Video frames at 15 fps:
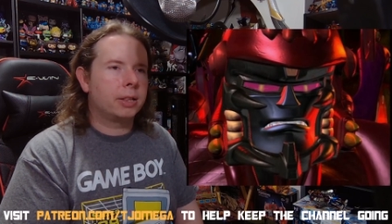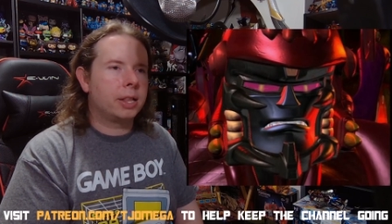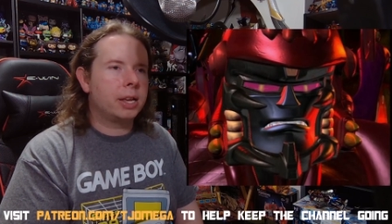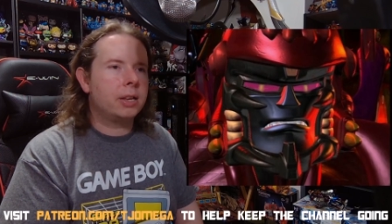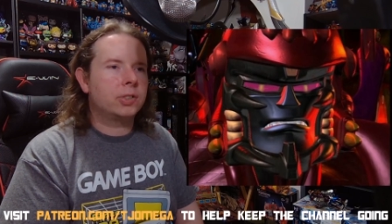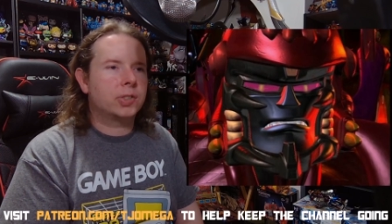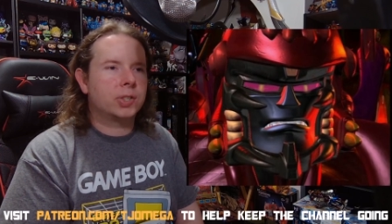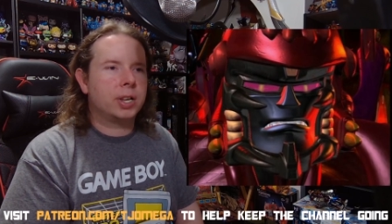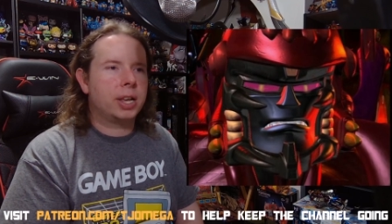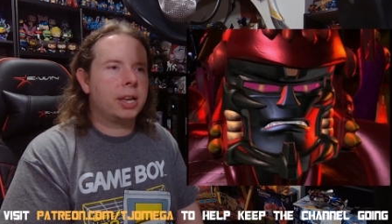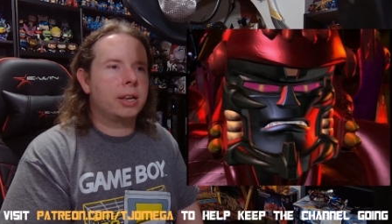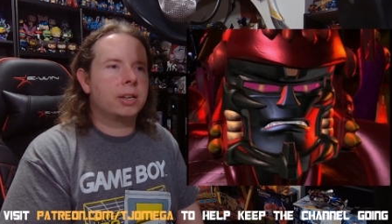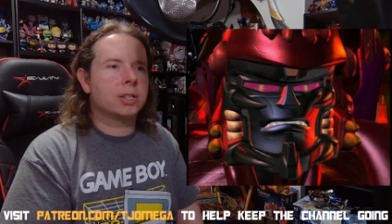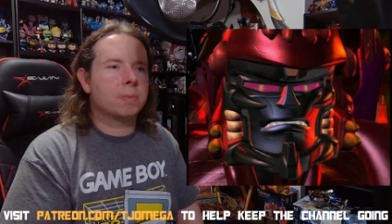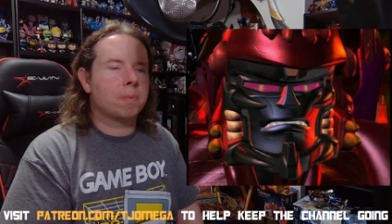This
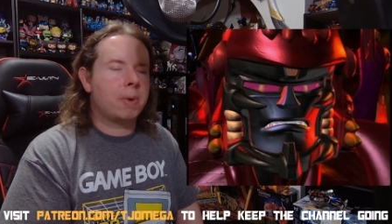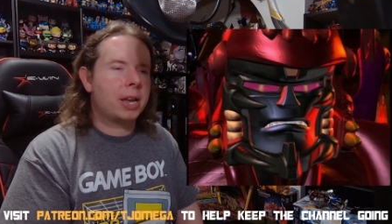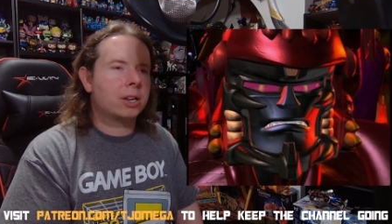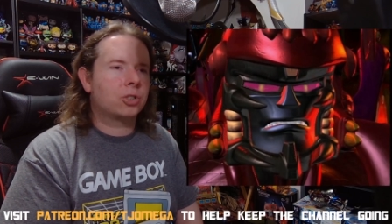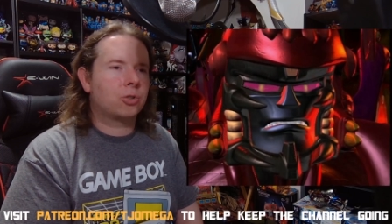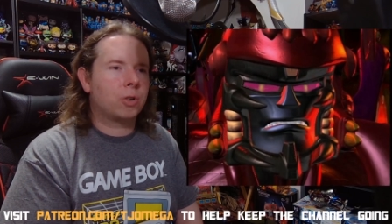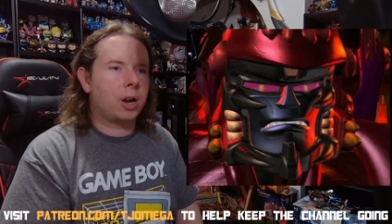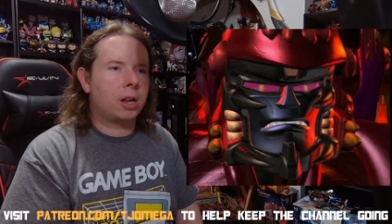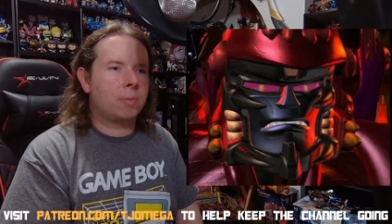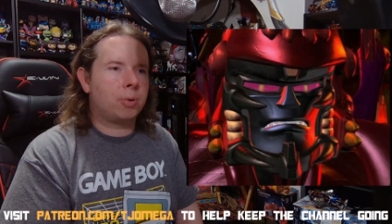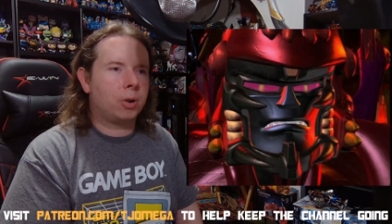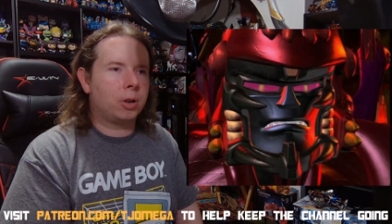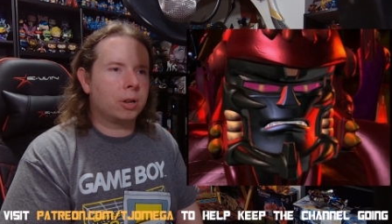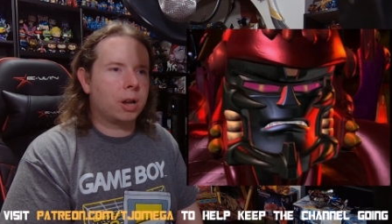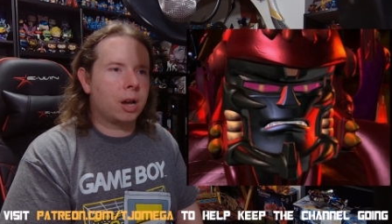is Megatron
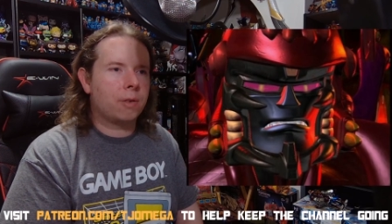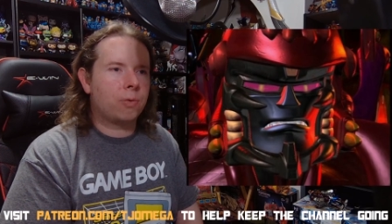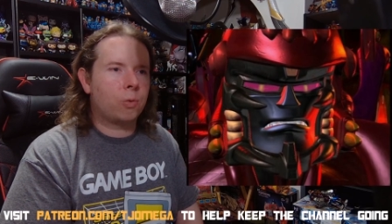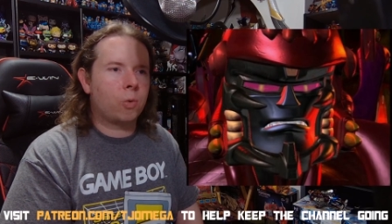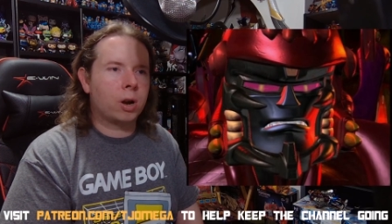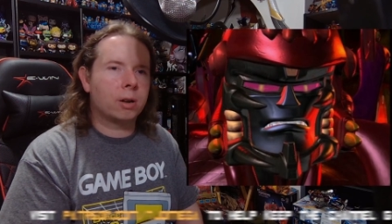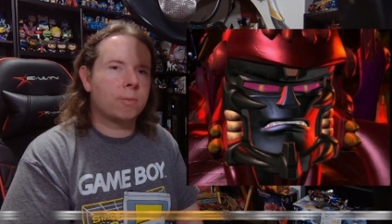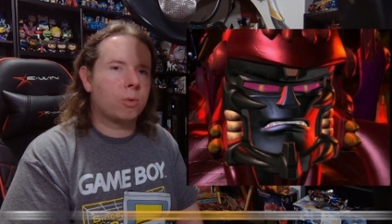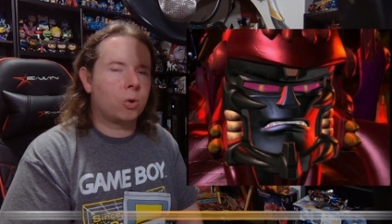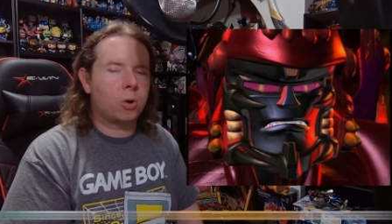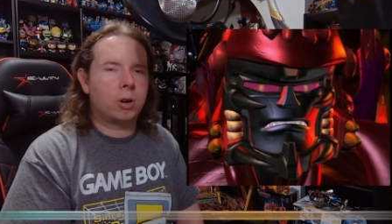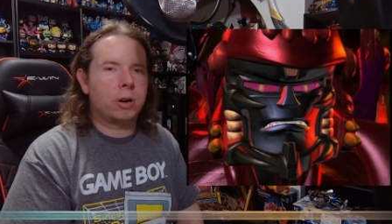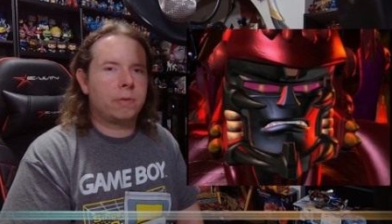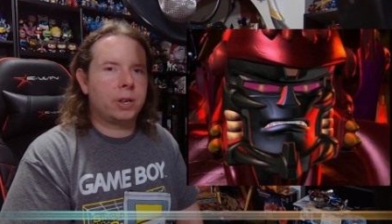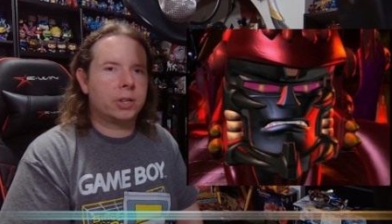pulling off one
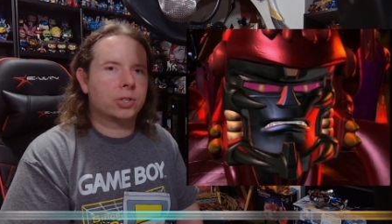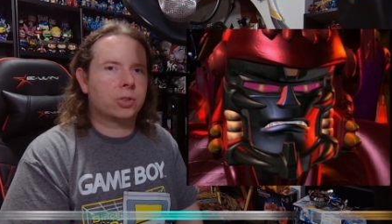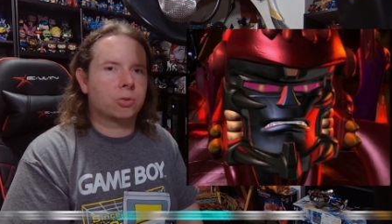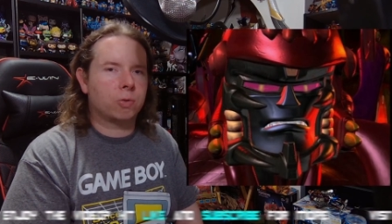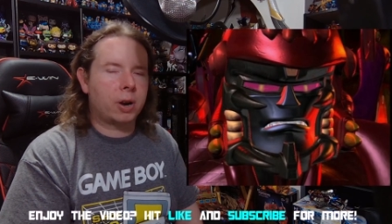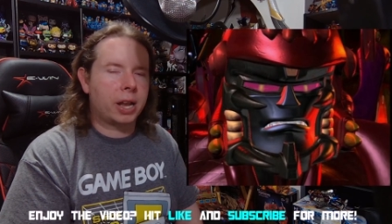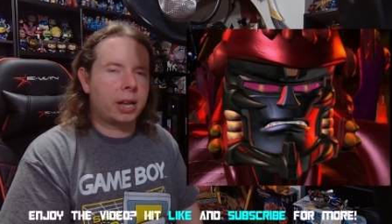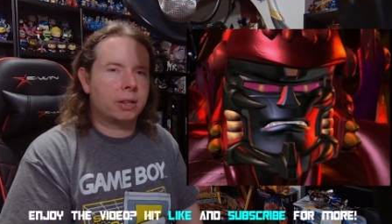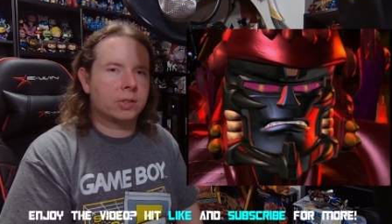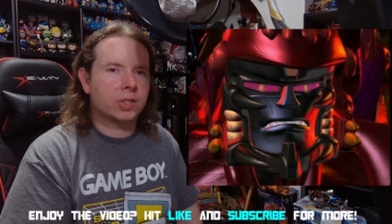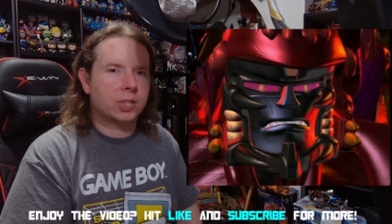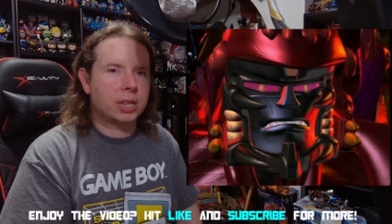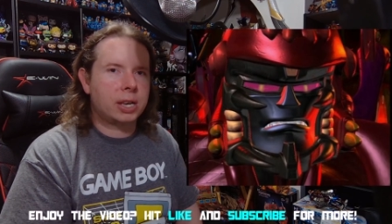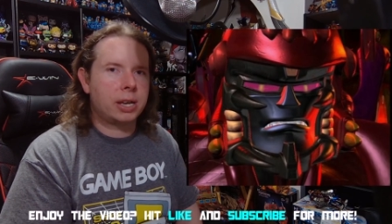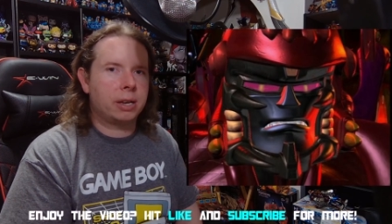more of his grand
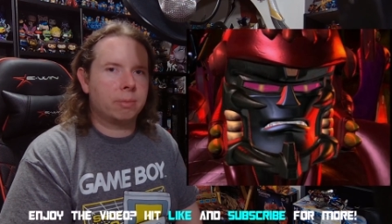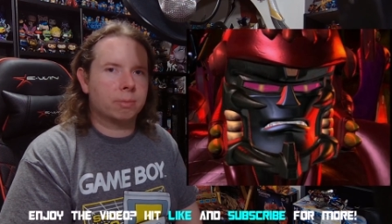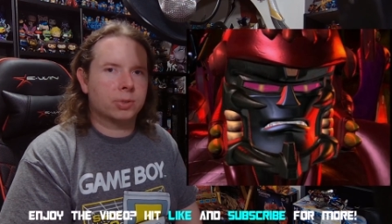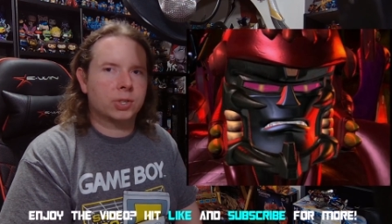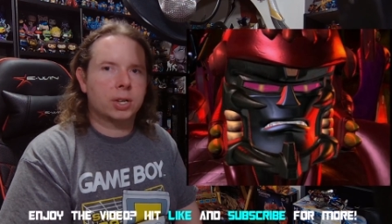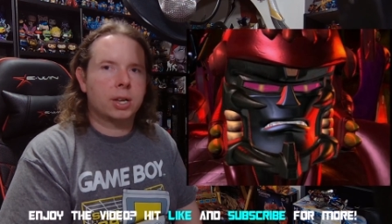schemes.